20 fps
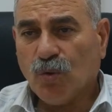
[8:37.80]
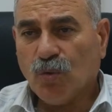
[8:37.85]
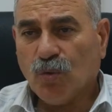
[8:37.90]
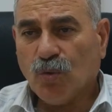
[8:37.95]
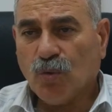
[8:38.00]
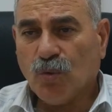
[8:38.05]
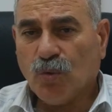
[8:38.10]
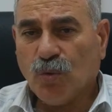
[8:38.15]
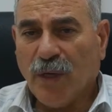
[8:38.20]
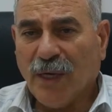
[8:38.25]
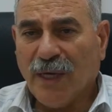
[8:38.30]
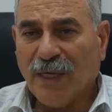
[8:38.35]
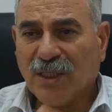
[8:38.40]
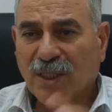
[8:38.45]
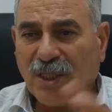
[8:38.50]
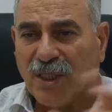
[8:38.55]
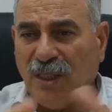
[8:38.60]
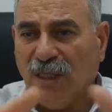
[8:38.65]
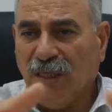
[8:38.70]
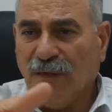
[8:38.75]
to
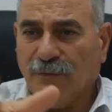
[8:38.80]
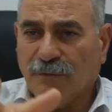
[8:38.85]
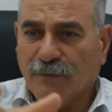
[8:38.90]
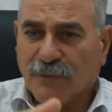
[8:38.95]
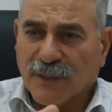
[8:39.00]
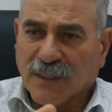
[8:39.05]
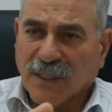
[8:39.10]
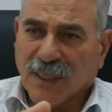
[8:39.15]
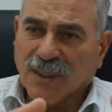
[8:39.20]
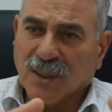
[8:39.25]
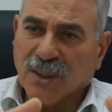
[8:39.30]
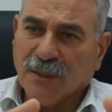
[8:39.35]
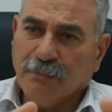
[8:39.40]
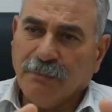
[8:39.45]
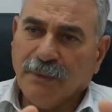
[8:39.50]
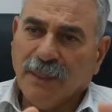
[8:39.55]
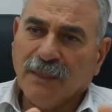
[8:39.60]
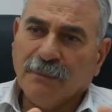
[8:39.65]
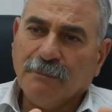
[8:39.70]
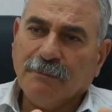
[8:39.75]
achieve such a
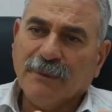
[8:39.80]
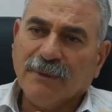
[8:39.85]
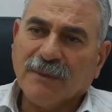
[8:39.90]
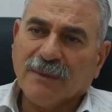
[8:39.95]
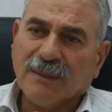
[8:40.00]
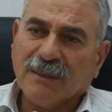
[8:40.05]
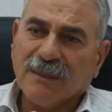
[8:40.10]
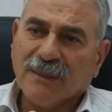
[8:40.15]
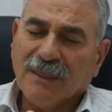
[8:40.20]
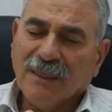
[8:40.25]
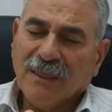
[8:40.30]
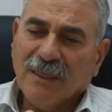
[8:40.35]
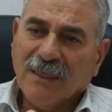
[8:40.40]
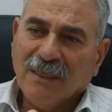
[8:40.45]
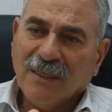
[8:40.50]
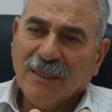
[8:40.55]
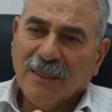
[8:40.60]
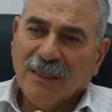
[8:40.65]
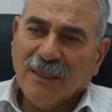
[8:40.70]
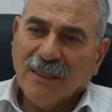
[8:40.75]
purpose,
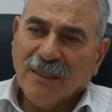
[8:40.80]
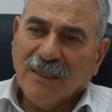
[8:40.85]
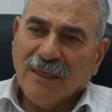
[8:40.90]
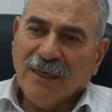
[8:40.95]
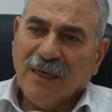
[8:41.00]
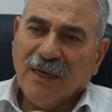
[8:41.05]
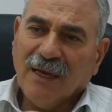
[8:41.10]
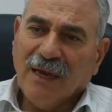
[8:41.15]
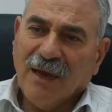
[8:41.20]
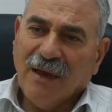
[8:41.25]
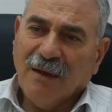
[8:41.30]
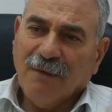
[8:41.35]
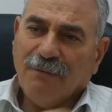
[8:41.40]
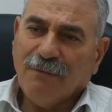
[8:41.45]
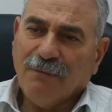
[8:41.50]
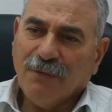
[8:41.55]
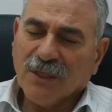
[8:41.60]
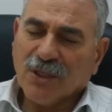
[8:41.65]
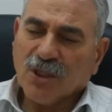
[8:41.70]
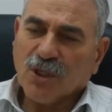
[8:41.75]
they
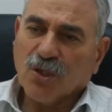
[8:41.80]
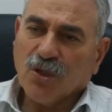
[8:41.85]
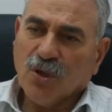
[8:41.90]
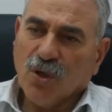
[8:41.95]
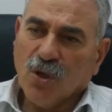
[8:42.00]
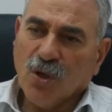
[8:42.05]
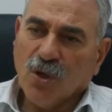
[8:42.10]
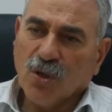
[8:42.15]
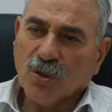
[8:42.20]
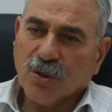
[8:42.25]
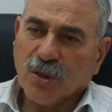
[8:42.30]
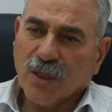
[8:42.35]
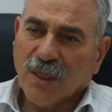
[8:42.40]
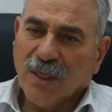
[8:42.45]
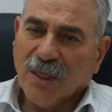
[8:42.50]
have what's called